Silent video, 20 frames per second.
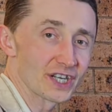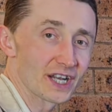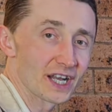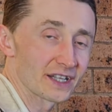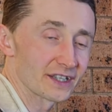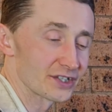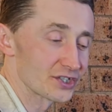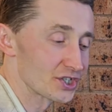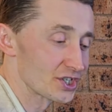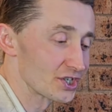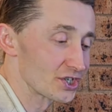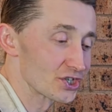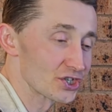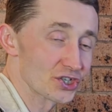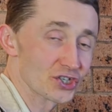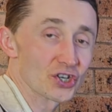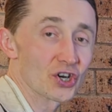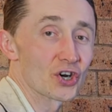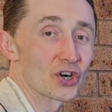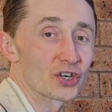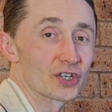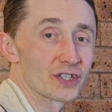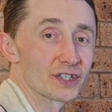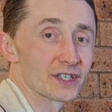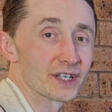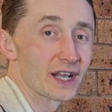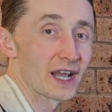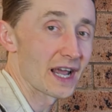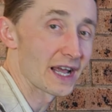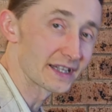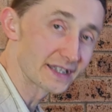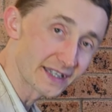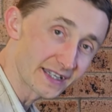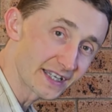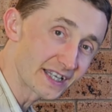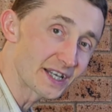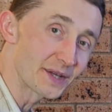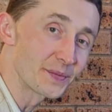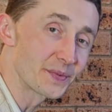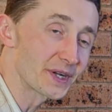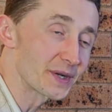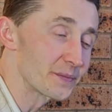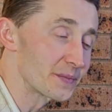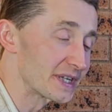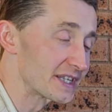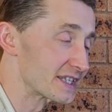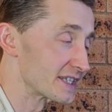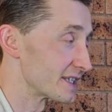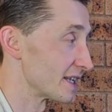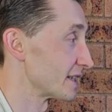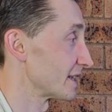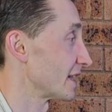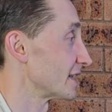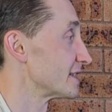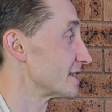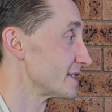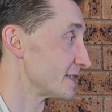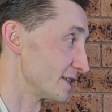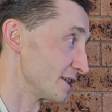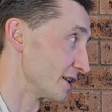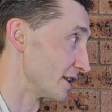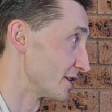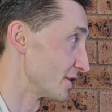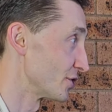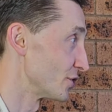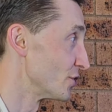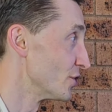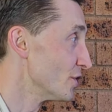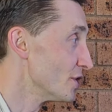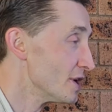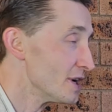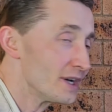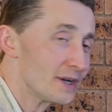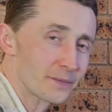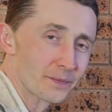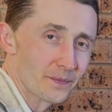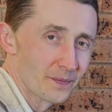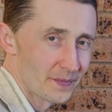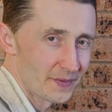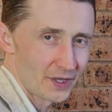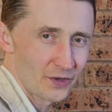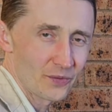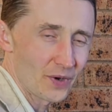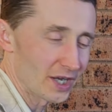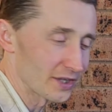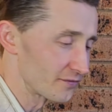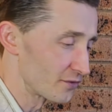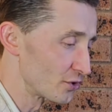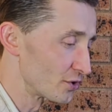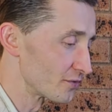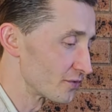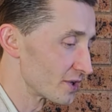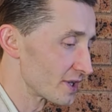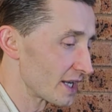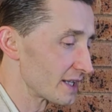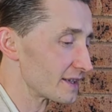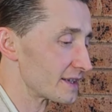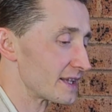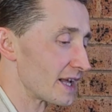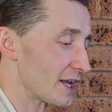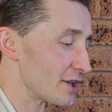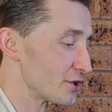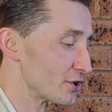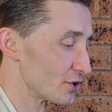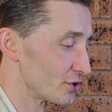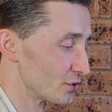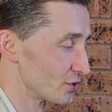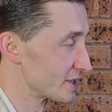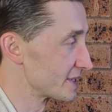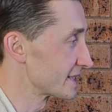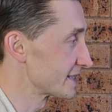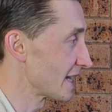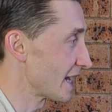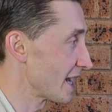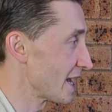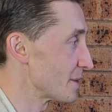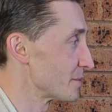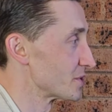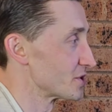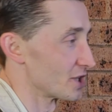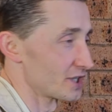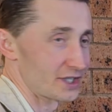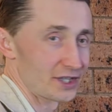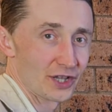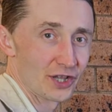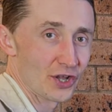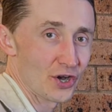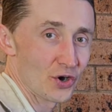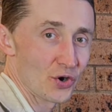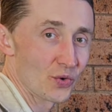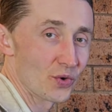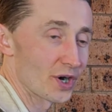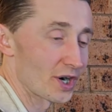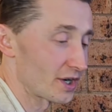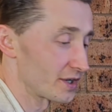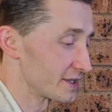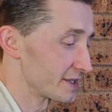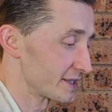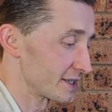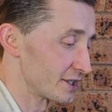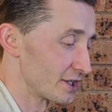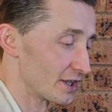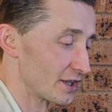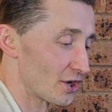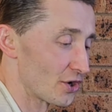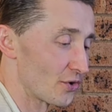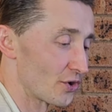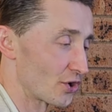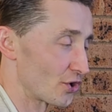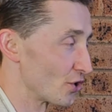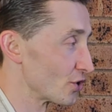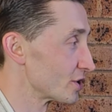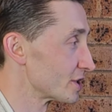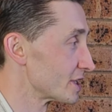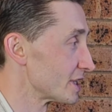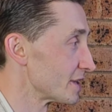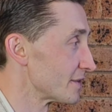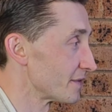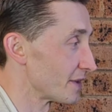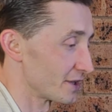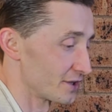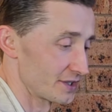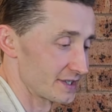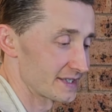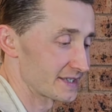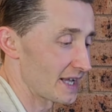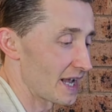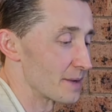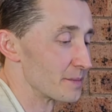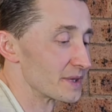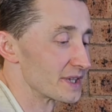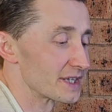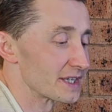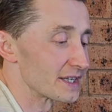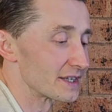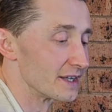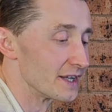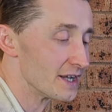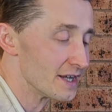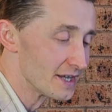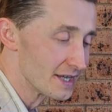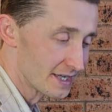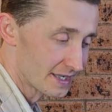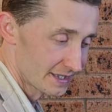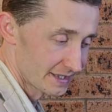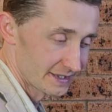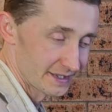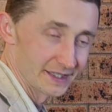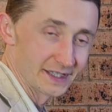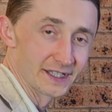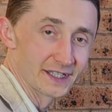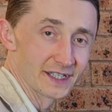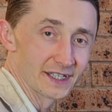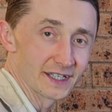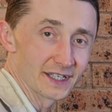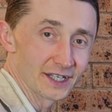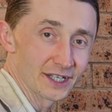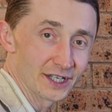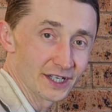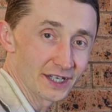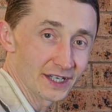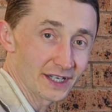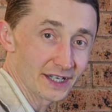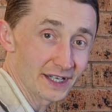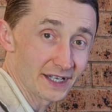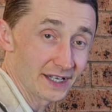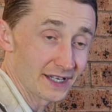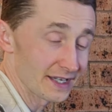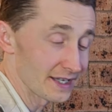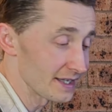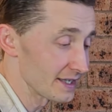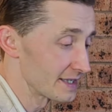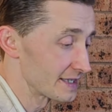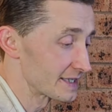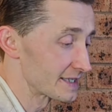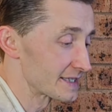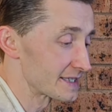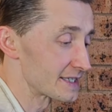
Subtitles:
and G short, and keep repeating it until you quite fluent with that. Then you do same, just lower. See, lower octave, and same thing. D, E, C,